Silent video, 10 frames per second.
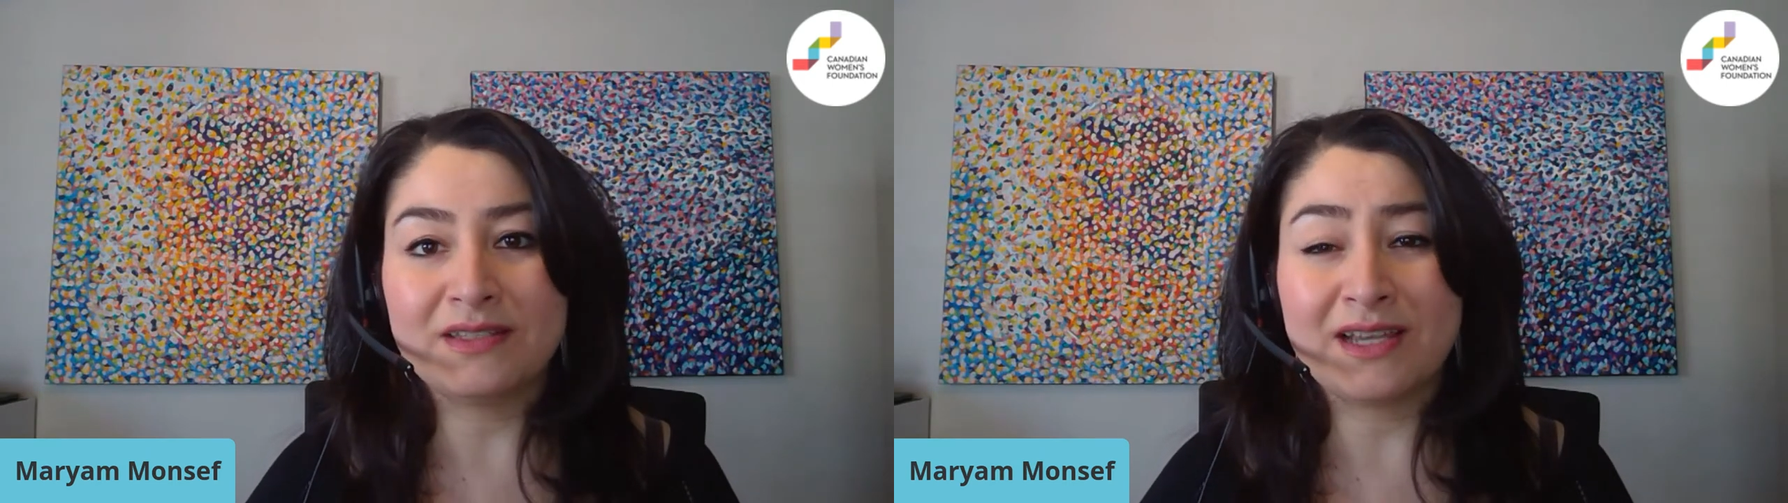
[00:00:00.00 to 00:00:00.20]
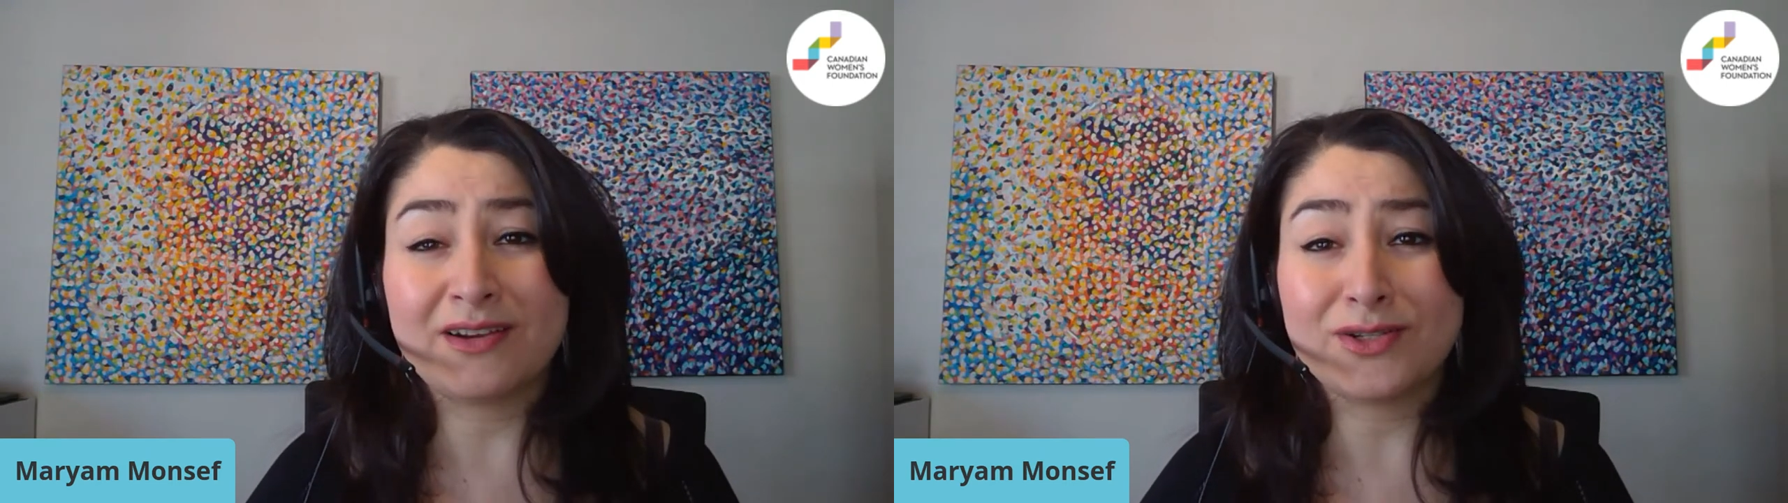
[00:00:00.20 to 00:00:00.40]

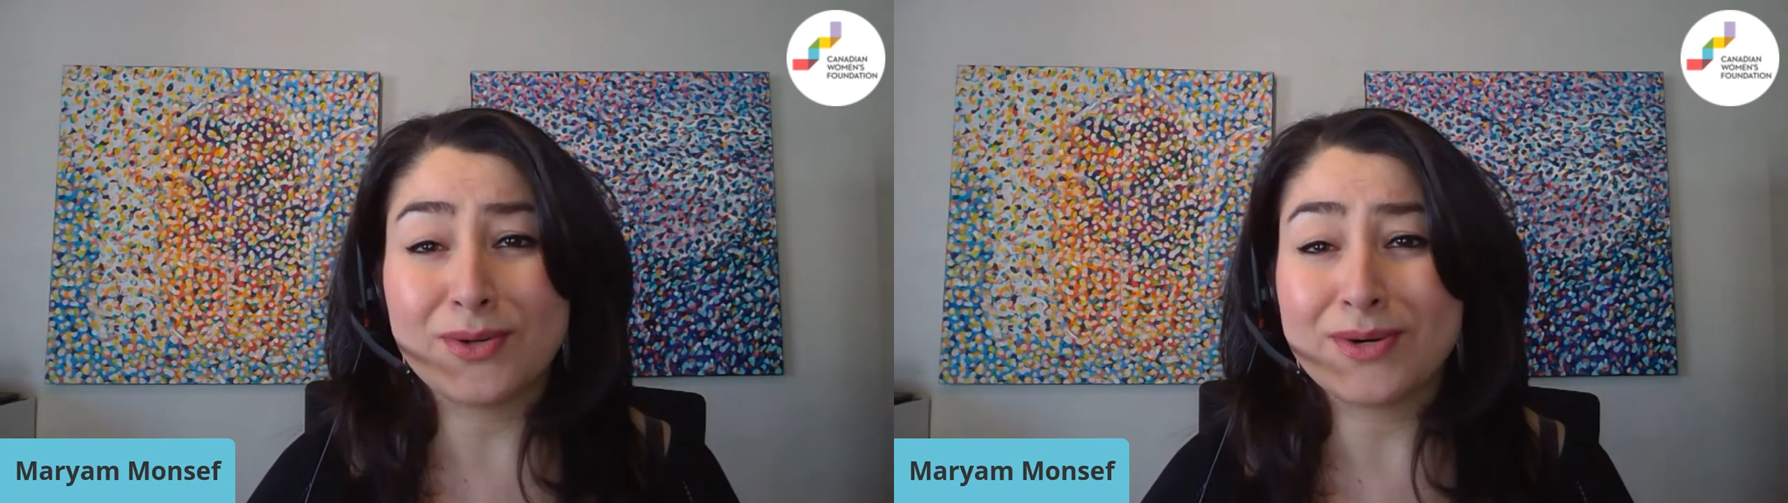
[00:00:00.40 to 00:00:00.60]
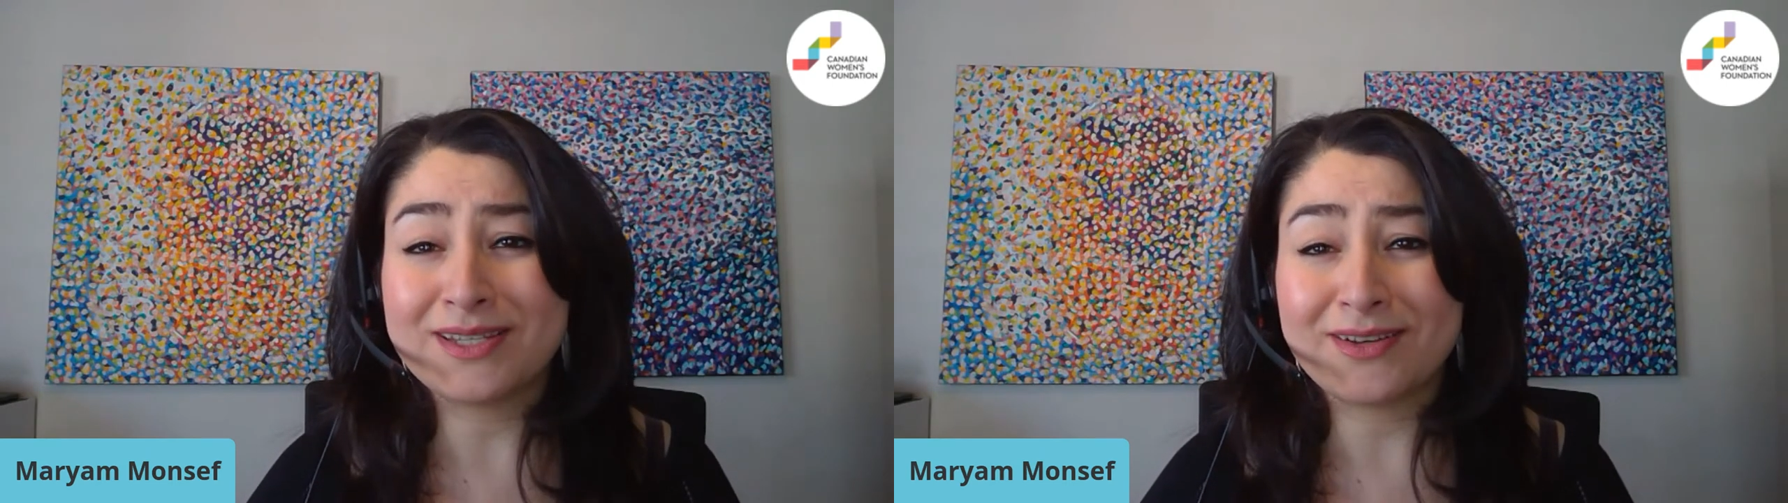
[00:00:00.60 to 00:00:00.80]
and
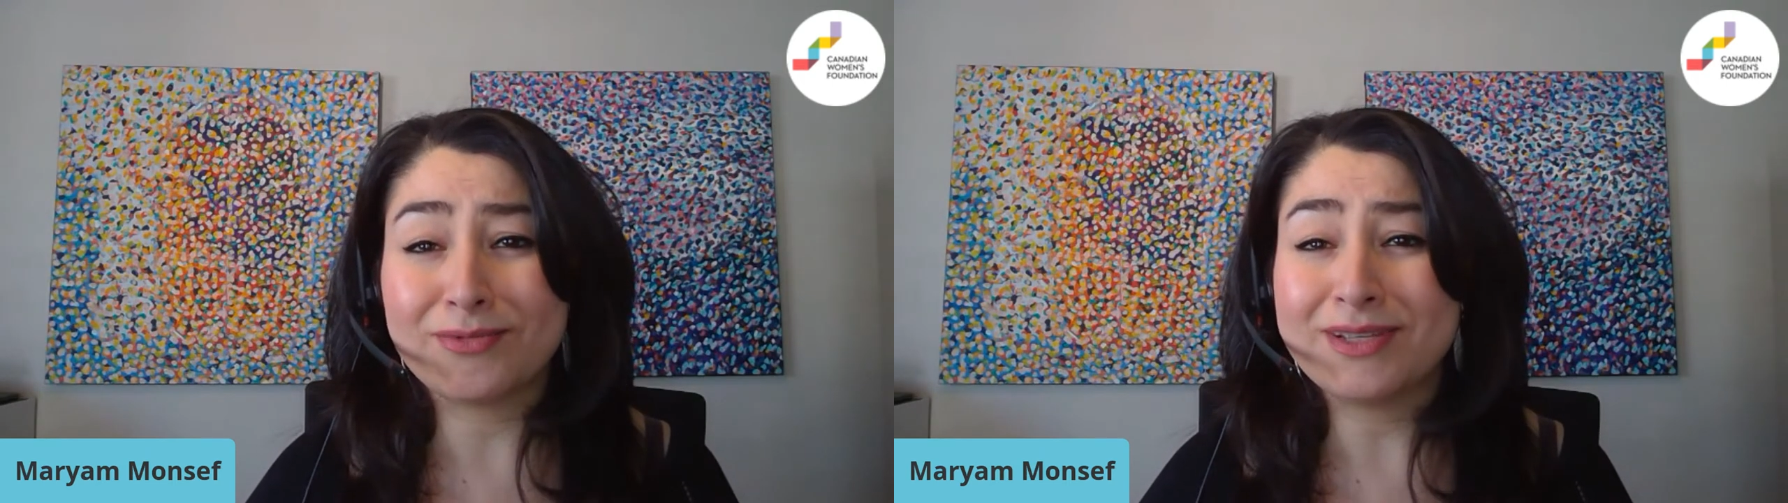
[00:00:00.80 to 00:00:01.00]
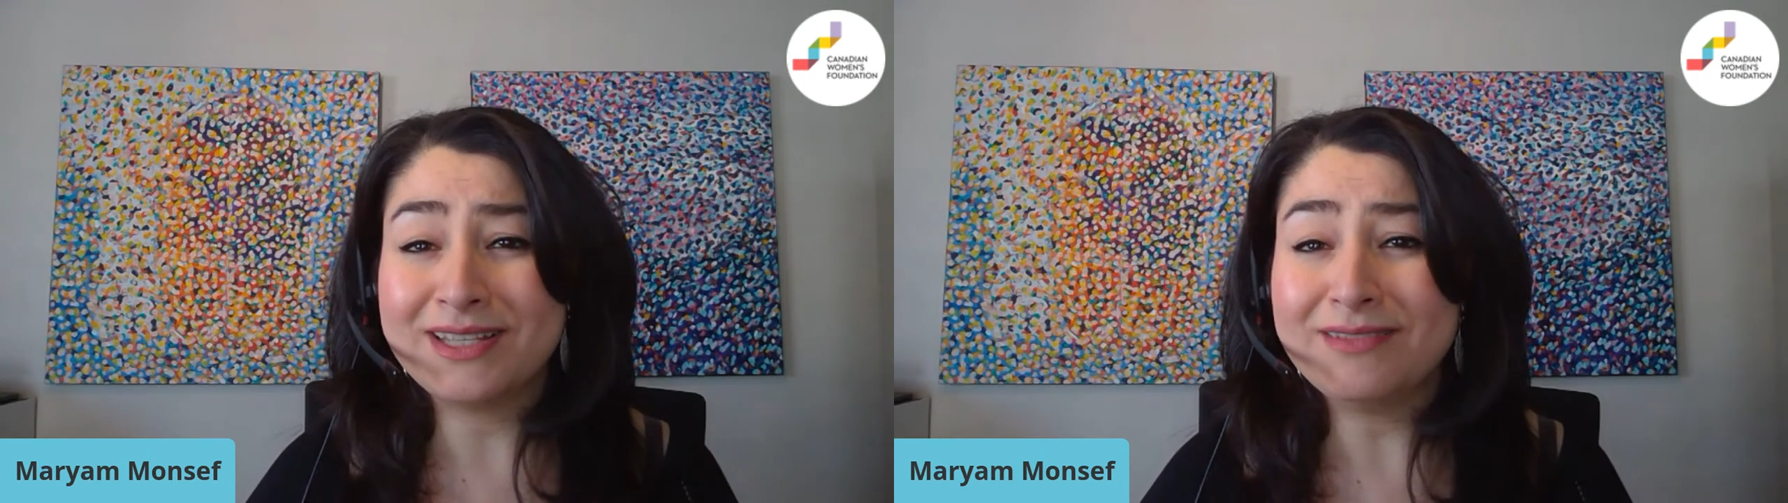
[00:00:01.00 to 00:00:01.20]
territories
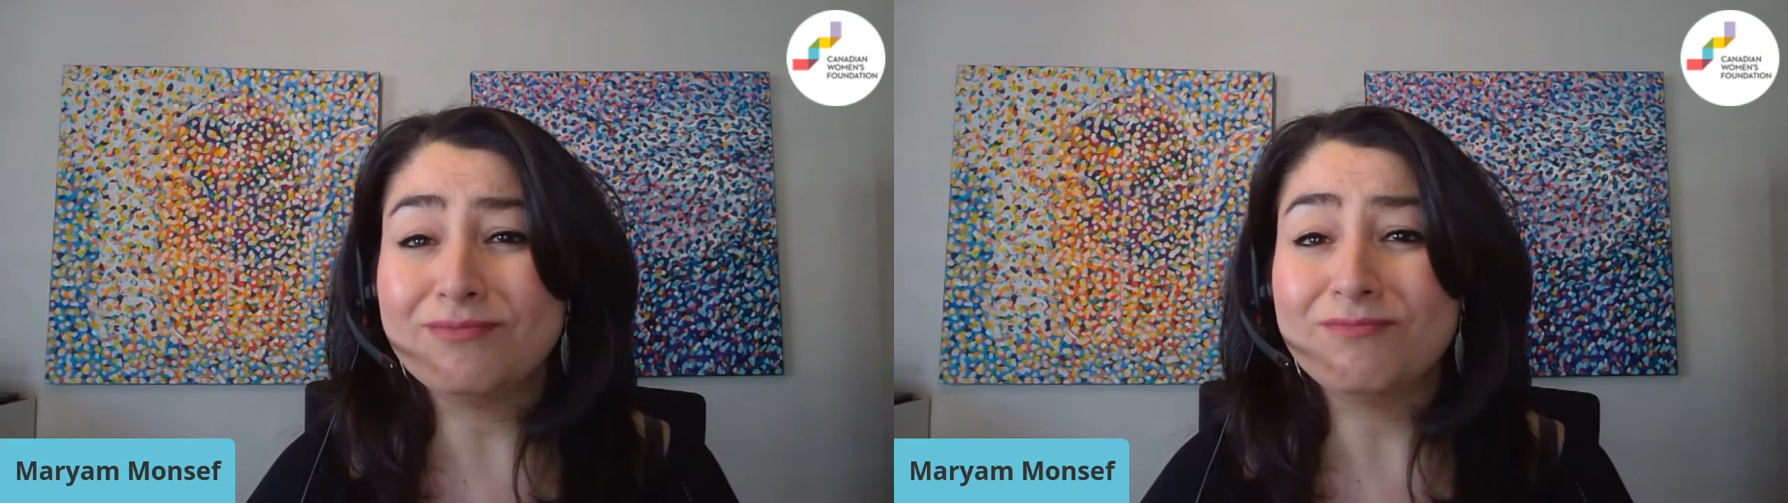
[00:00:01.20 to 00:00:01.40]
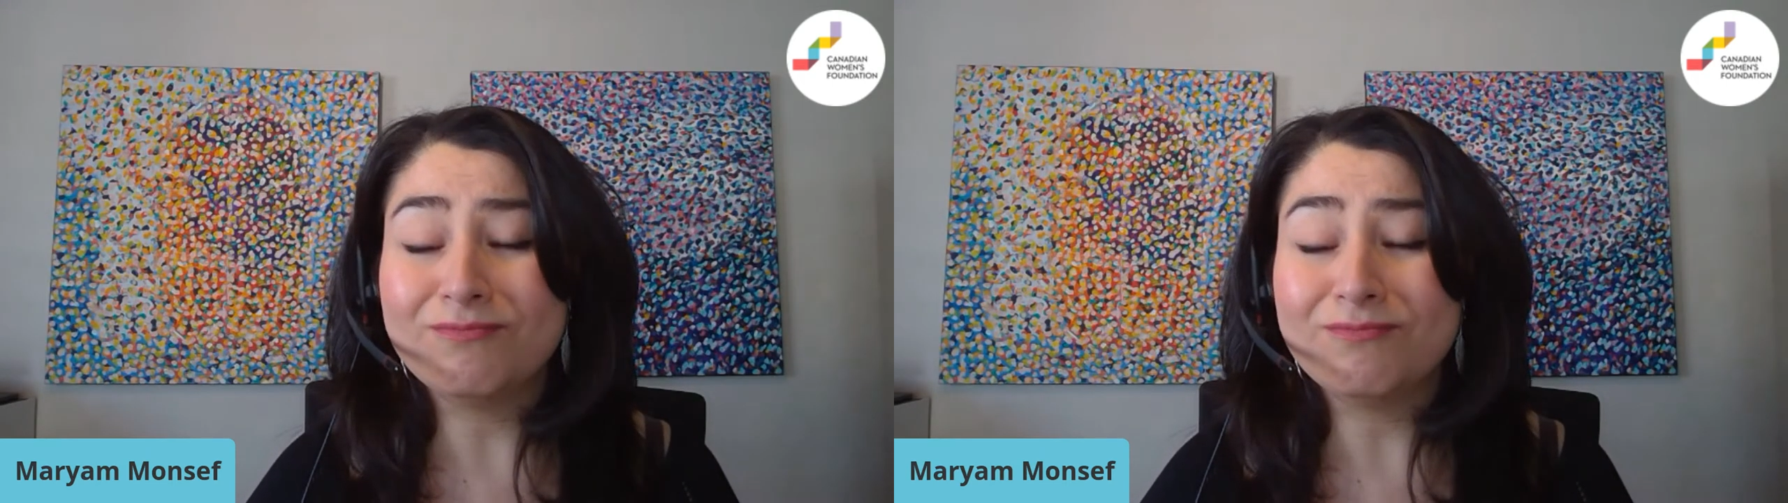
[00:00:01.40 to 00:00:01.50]
are really